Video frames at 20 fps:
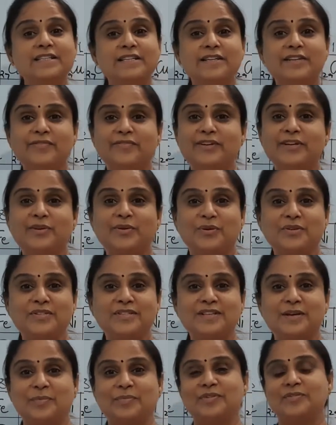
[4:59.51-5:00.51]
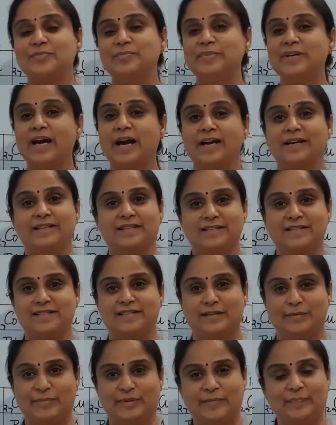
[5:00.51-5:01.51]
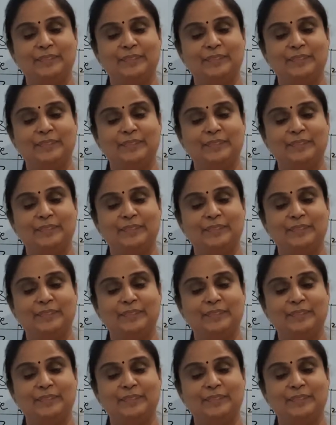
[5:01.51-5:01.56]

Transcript: every concept behind this table.